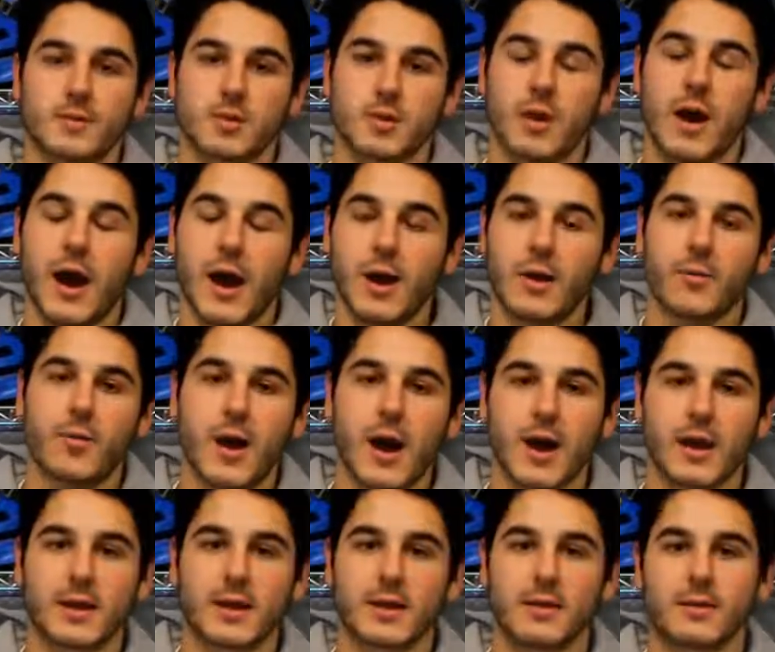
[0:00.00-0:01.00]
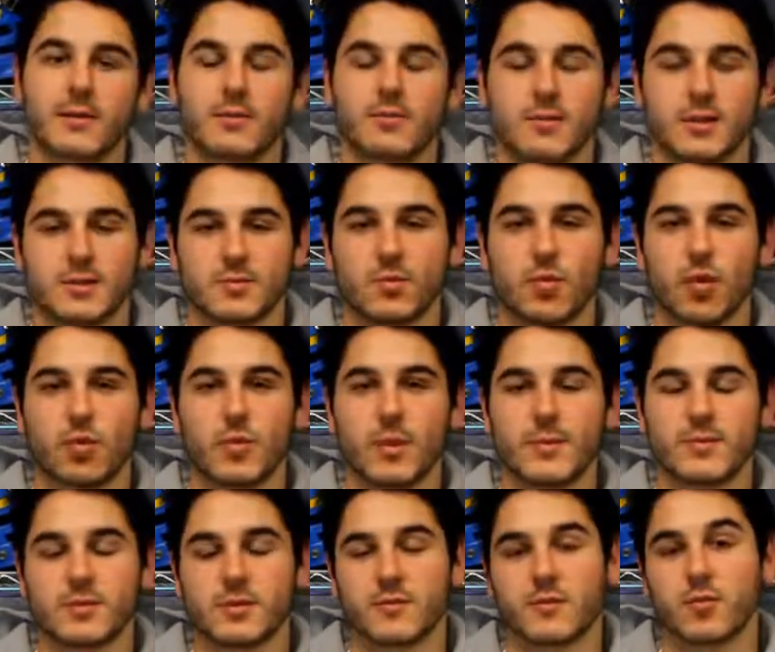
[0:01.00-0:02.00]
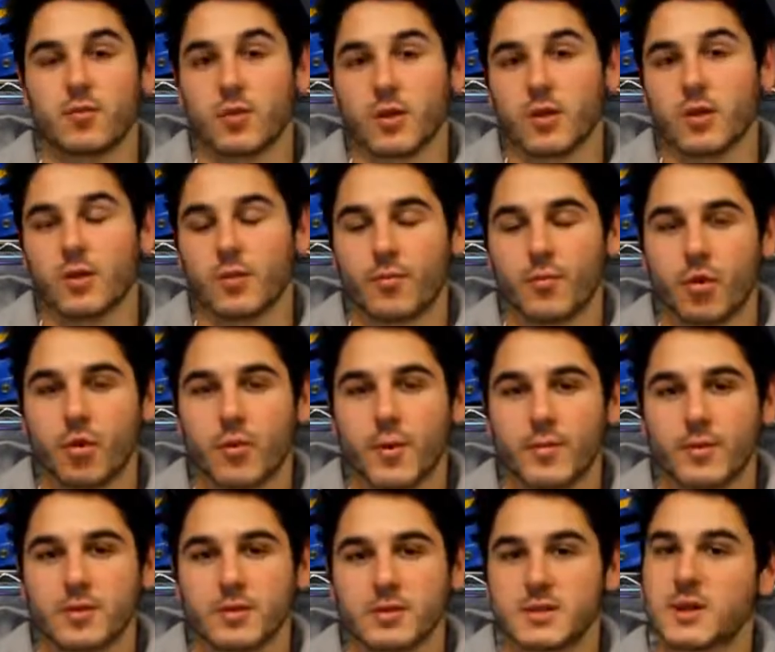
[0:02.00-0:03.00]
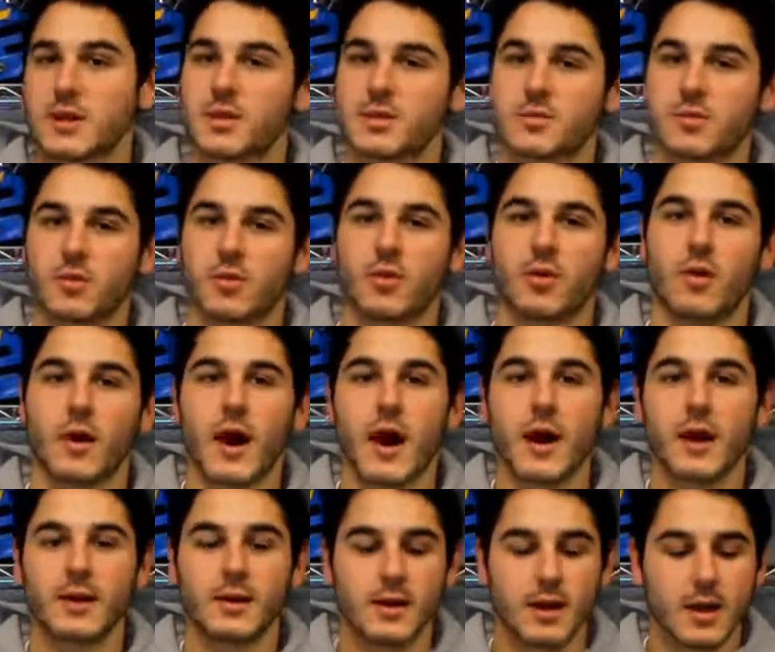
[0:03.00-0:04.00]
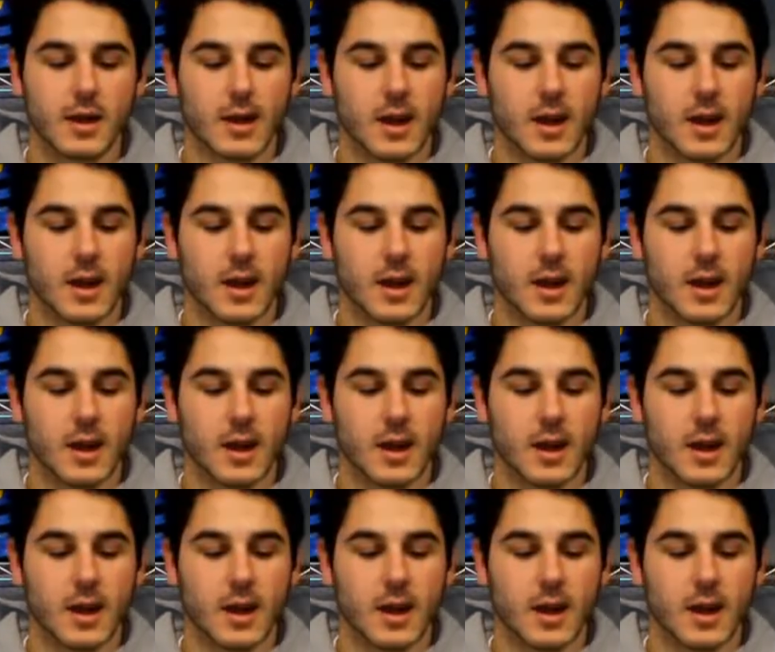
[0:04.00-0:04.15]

So higher pocket means more whip. So if you want a little more whip in your stick, it's thrown a little high.